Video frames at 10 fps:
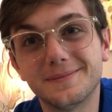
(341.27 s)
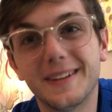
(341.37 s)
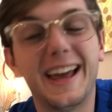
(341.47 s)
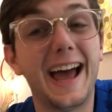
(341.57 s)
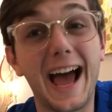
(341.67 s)

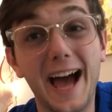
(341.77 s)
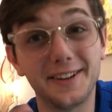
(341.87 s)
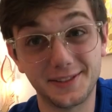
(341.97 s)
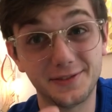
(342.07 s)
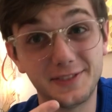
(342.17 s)
it
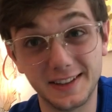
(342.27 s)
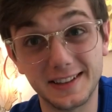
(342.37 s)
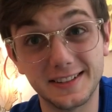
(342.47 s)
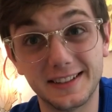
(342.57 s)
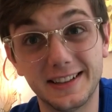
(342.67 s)
has
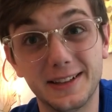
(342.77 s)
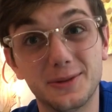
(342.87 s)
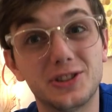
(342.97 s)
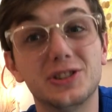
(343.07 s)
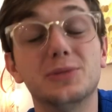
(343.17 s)
physics in it,
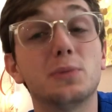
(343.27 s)
which will